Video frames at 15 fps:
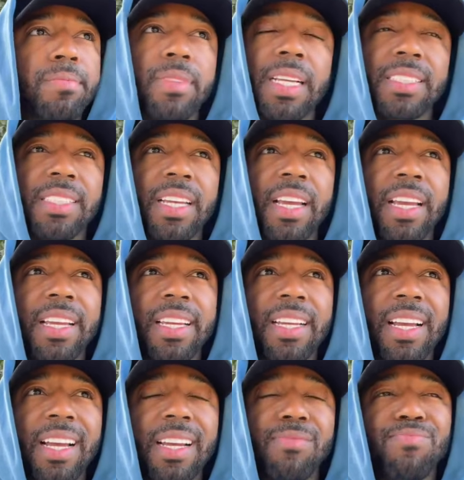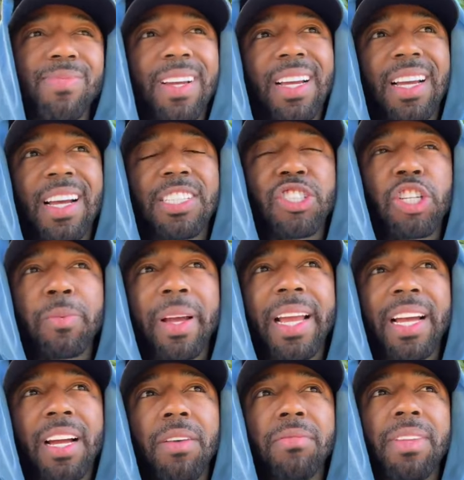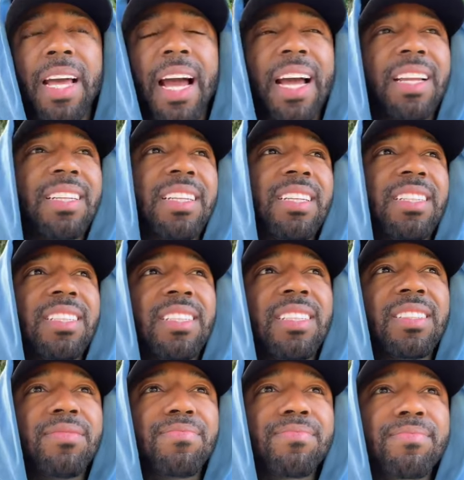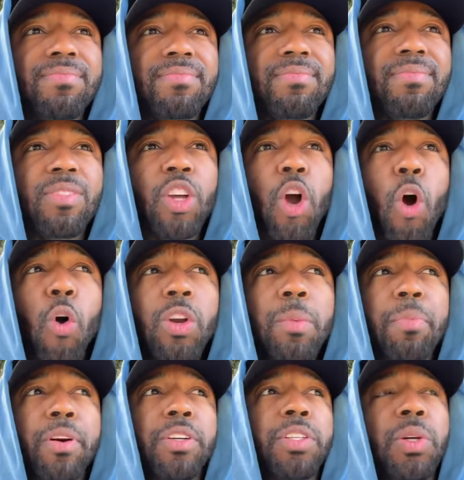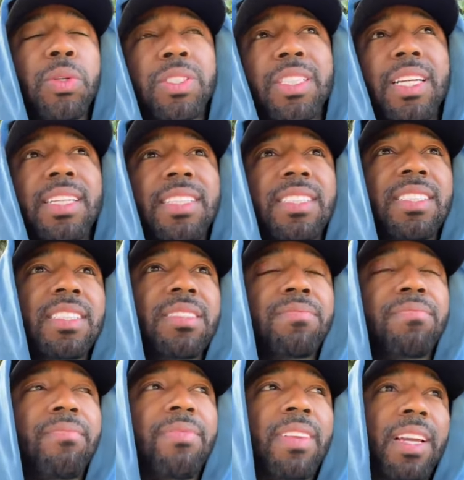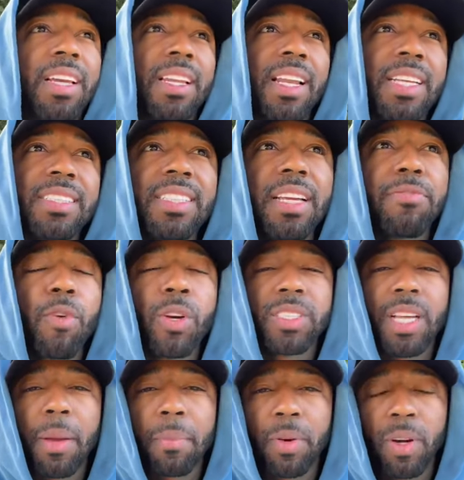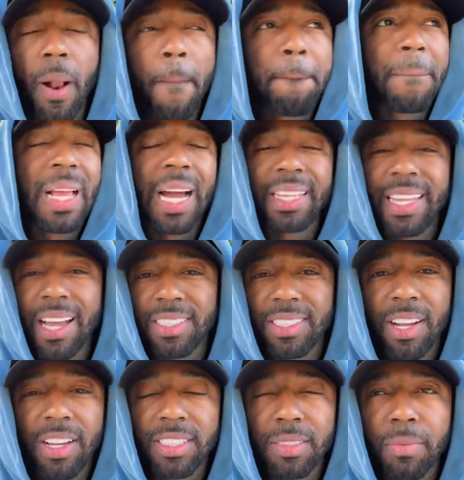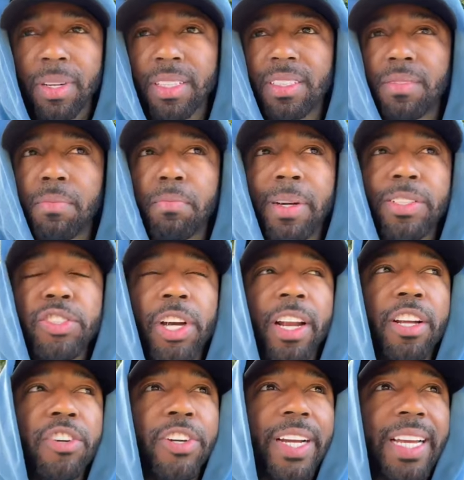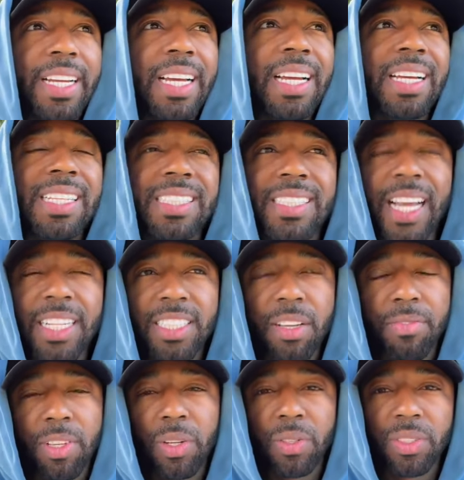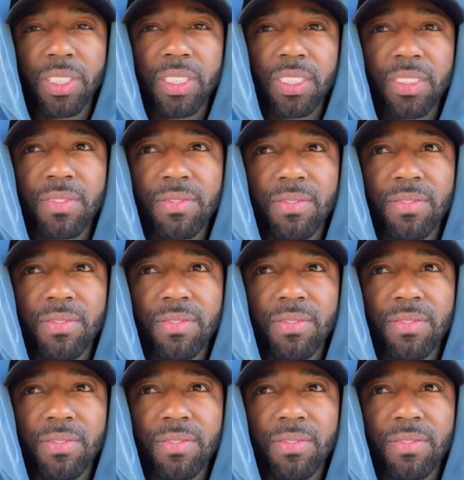let's say a stream of income that only produces let's say for example a thousand dollars a month but you try to create six of those